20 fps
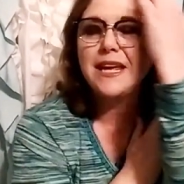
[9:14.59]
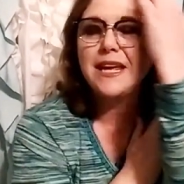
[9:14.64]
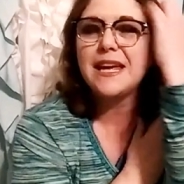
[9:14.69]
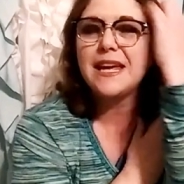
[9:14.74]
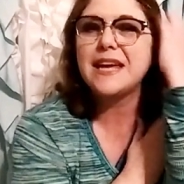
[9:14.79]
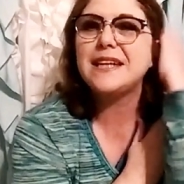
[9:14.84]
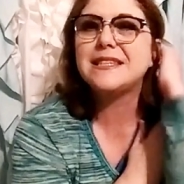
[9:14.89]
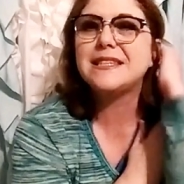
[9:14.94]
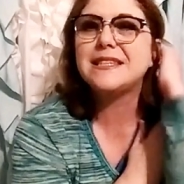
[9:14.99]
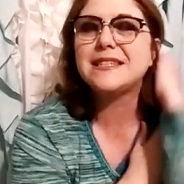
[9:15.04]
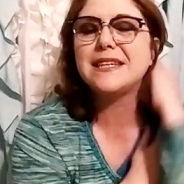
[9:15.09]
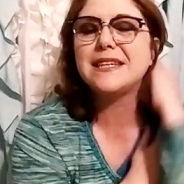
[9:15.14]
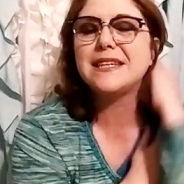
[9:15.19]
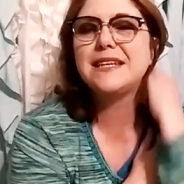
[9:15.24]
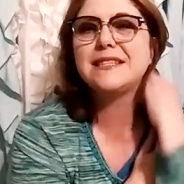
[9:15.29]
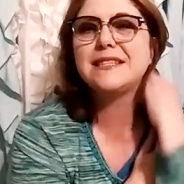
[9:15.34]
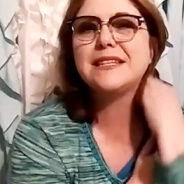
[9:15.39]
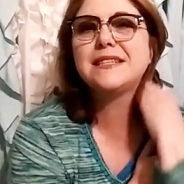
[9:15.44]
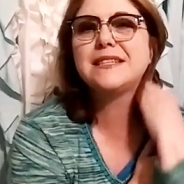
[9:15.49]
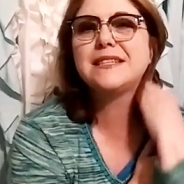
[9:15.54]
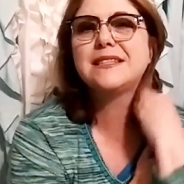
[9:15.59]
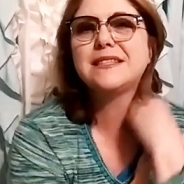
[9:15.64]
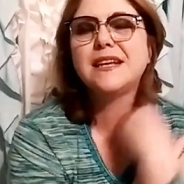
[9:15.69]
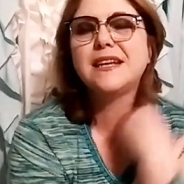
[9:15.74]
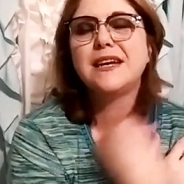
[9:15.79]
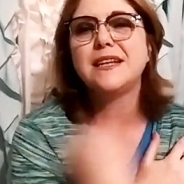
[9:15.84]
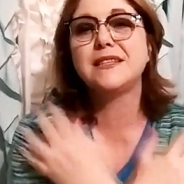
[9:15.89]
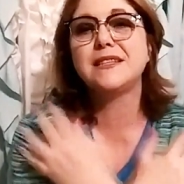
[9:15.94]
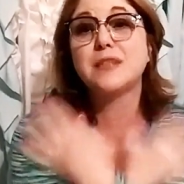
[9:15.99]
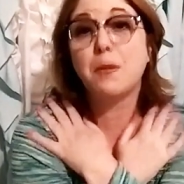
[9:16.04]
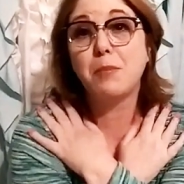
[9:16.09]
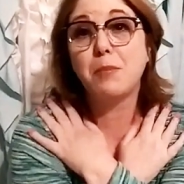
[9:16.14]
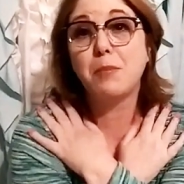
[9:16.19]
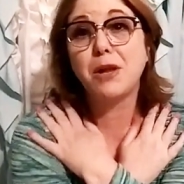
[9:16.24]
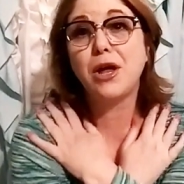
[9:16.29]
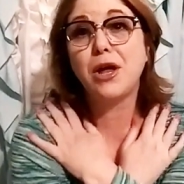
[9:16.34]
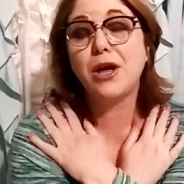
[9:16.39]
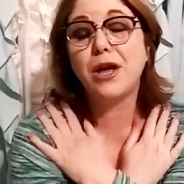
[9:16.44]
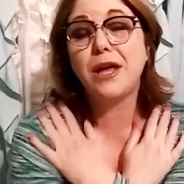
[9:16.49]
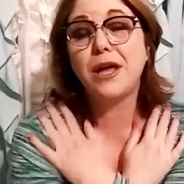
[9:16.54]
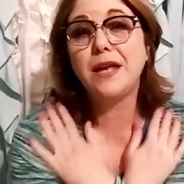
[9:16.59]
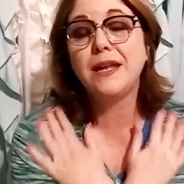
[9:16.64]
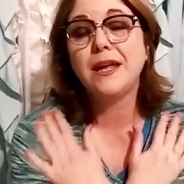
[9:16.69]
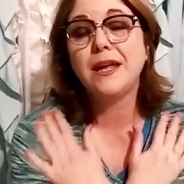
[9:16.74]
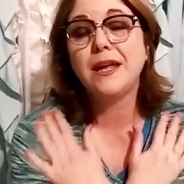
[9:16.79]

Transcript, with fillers: He sees His Son's blood